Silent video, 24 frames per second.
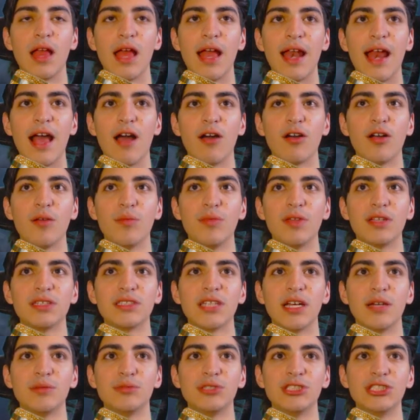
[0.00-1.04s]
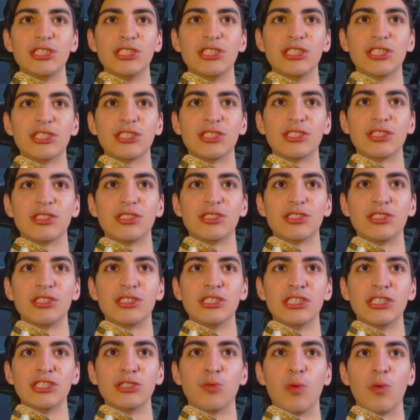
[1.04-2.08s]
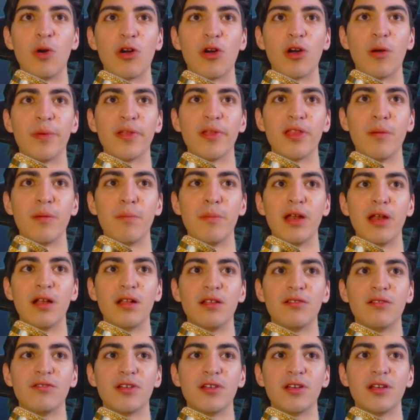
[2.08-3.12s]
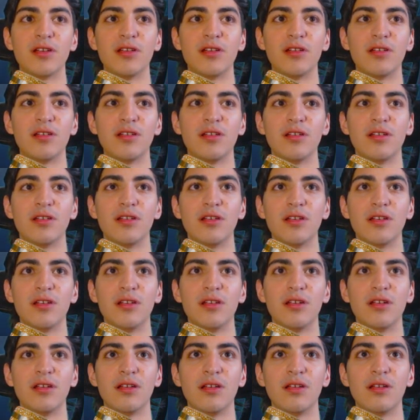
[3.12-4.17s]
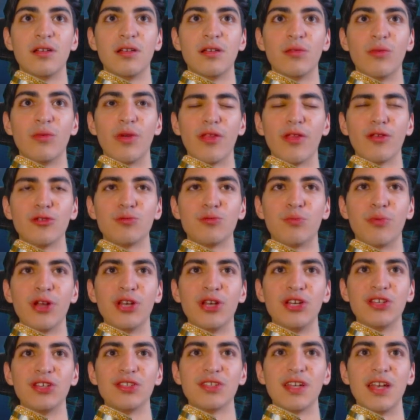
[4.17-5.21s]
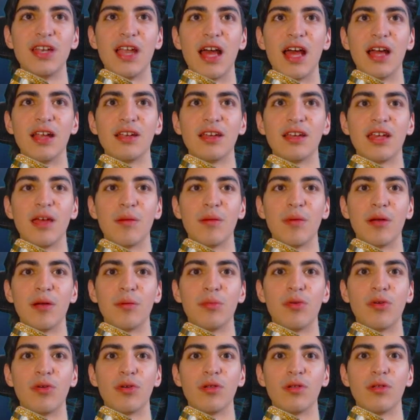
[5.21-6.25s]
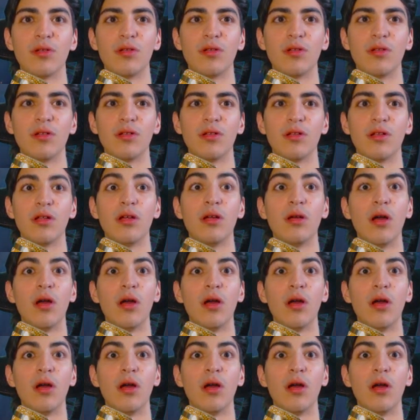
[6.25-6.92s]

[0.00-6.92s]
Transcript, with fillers: And how come this time she's just she just woke up in the middle of a one of those bridges and not came out of